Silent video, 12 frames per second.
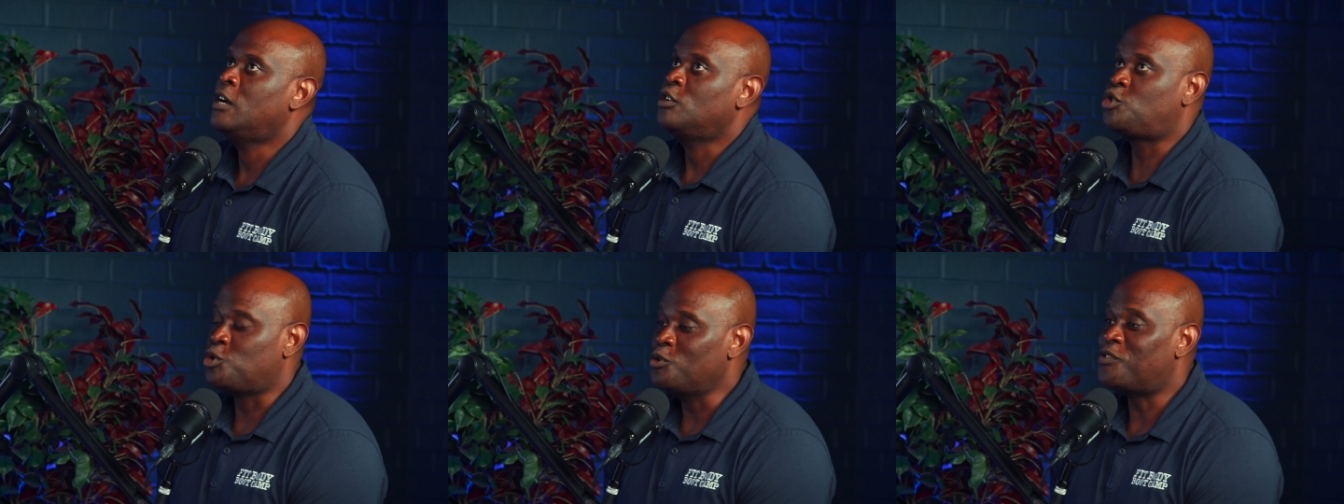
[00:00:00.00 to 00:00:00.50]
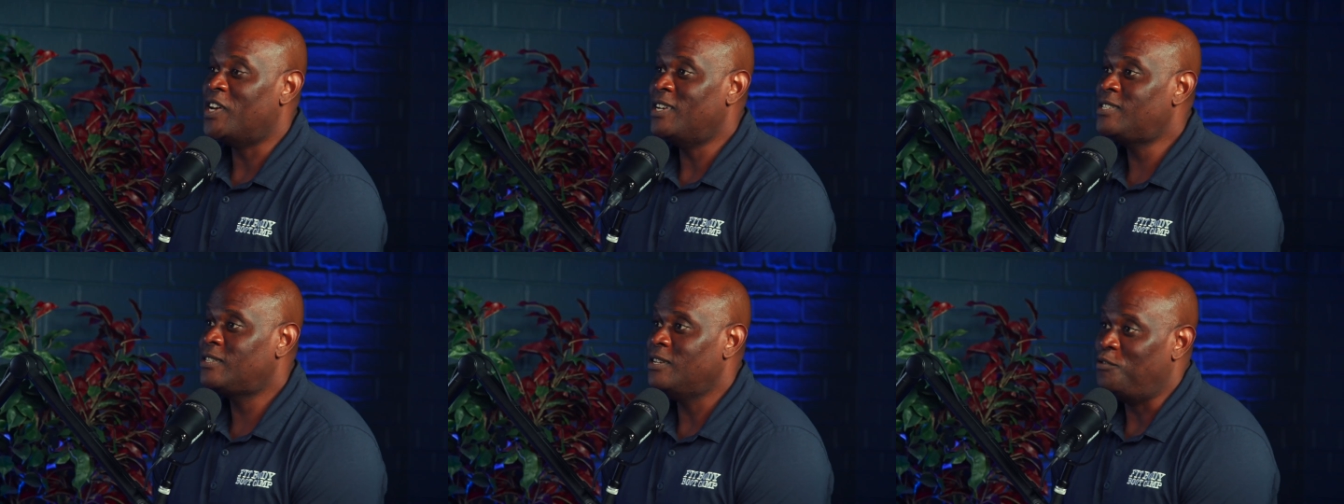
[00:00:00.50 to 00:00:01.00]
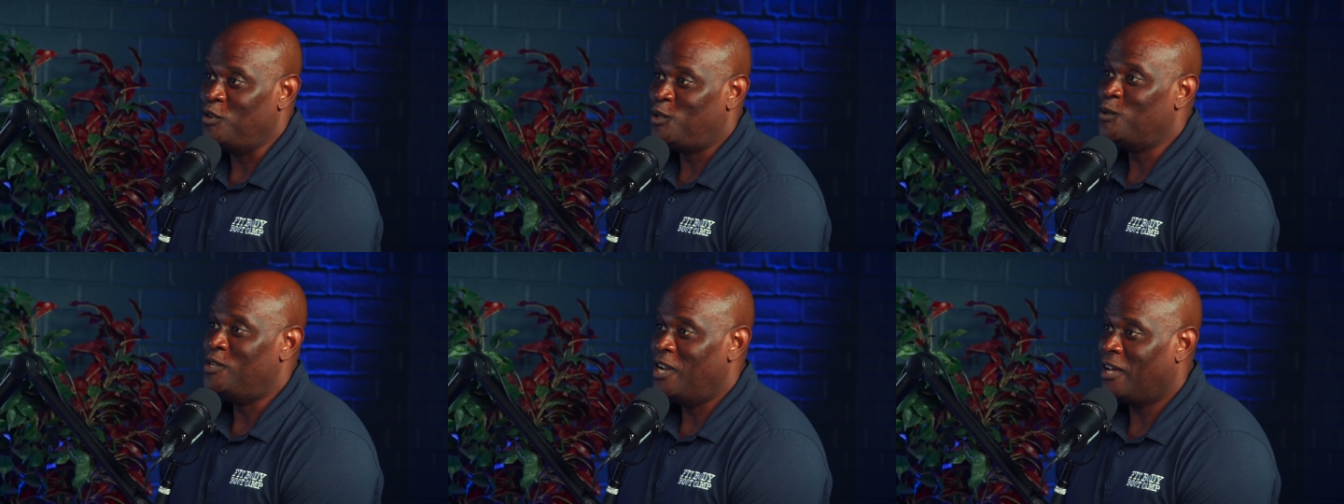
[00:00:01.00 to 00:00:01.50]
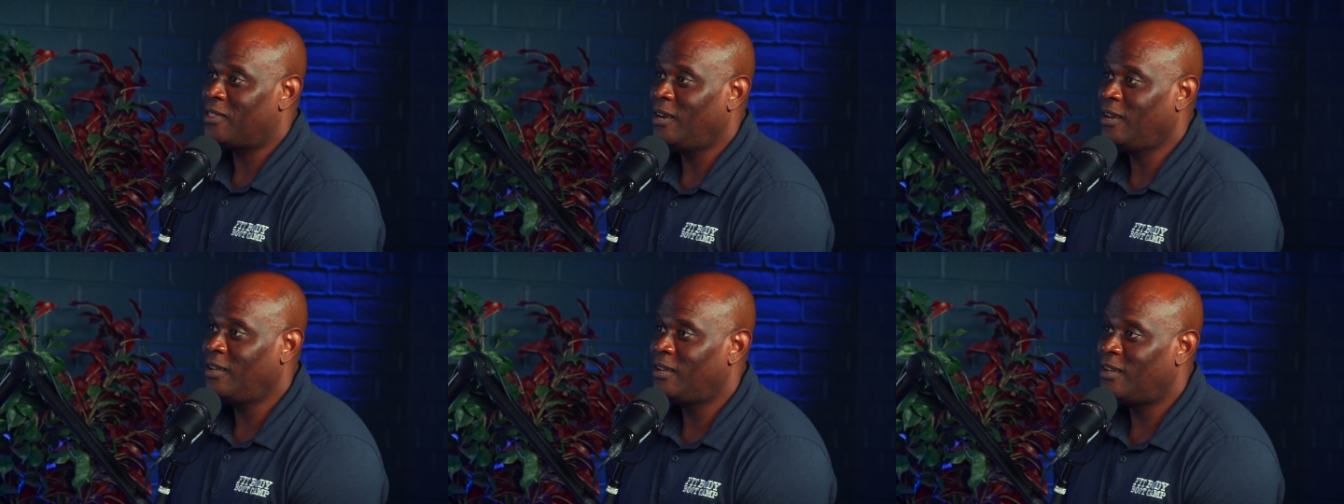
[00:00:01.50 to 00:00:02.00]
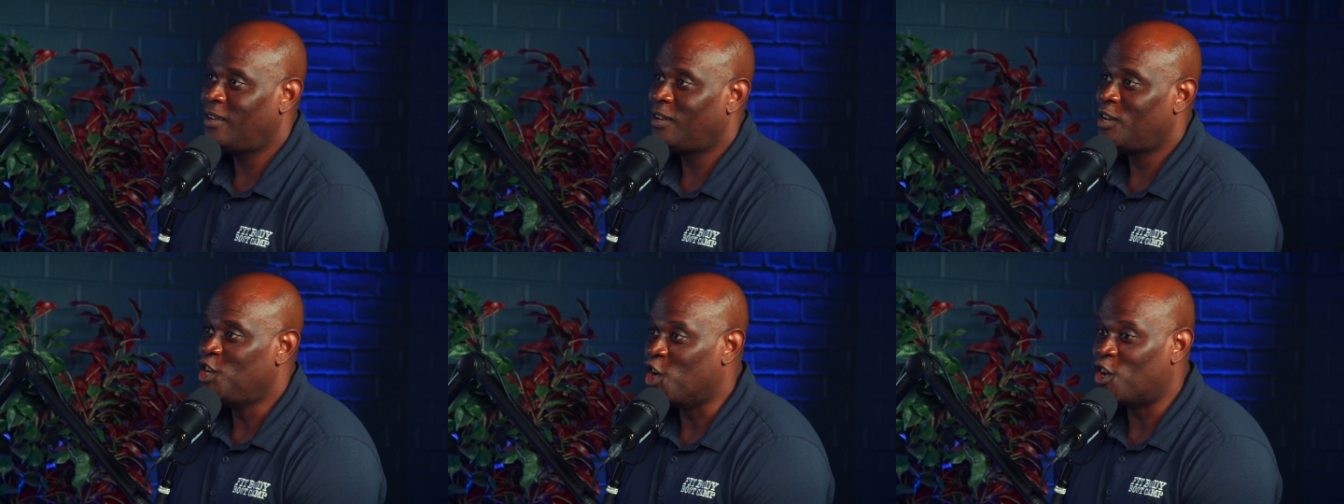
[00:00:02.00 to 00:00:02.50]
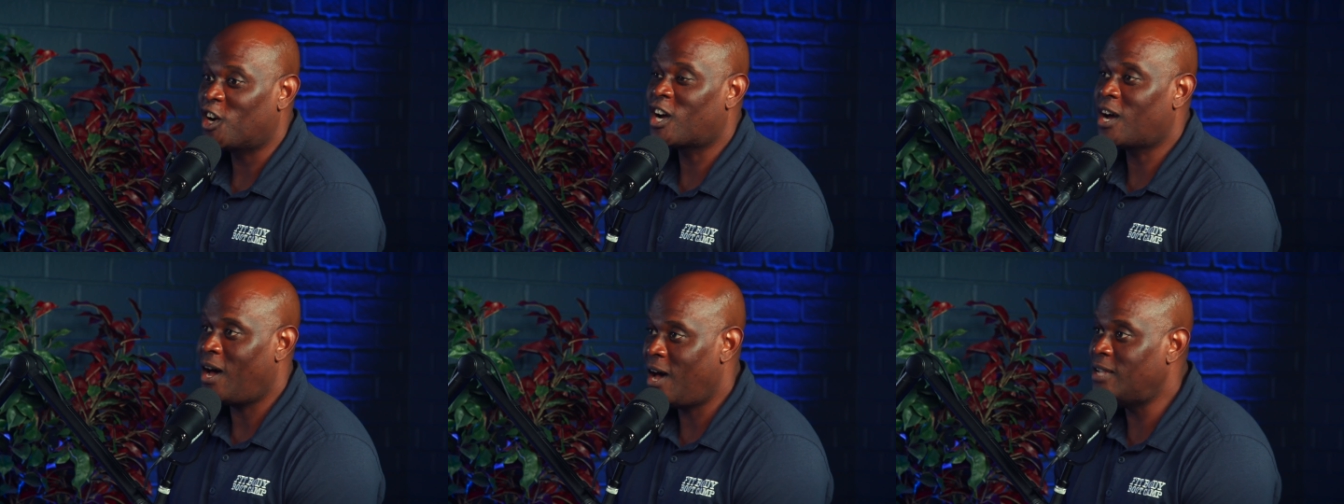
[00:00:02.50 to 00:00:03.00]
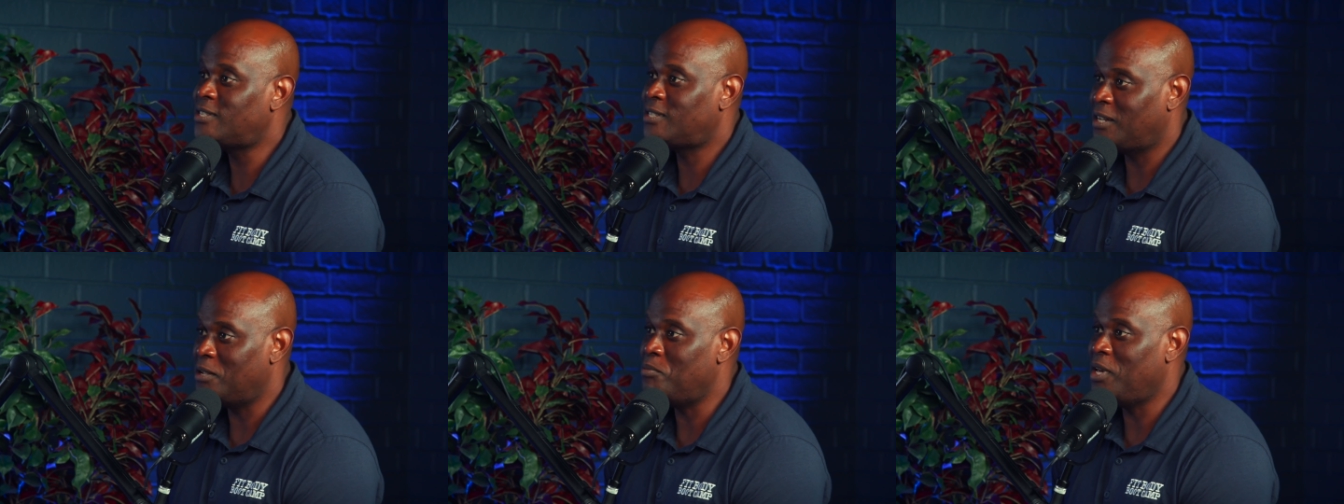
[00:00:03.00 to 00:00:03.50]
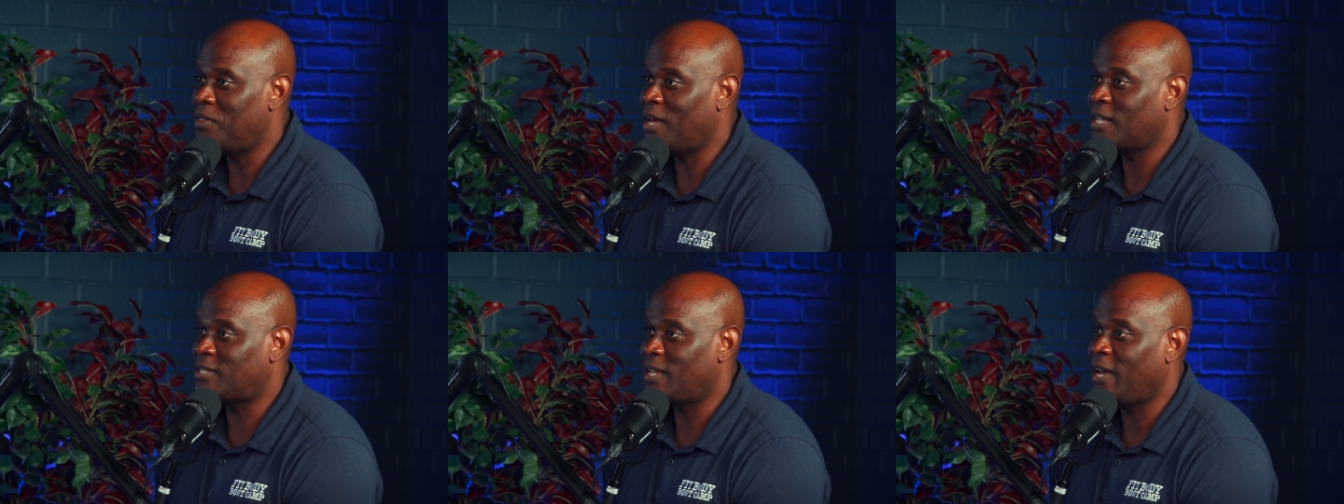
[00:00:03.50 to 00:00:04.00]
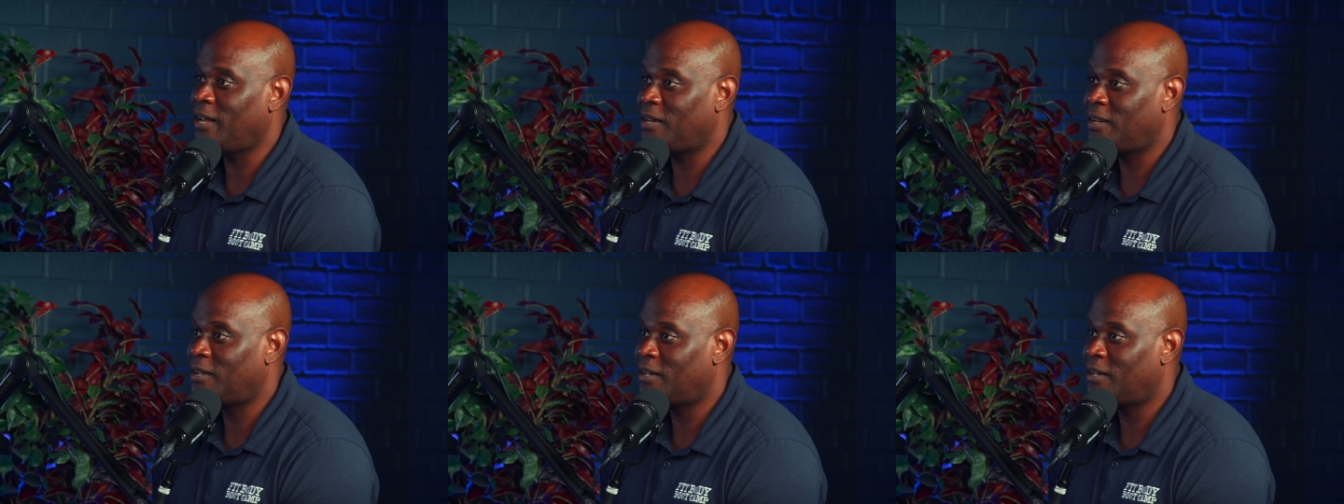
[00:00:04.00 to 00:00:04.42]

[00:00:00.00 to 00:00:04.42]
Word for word: Truth is, if you do nothing, you're going to constantly be in that state.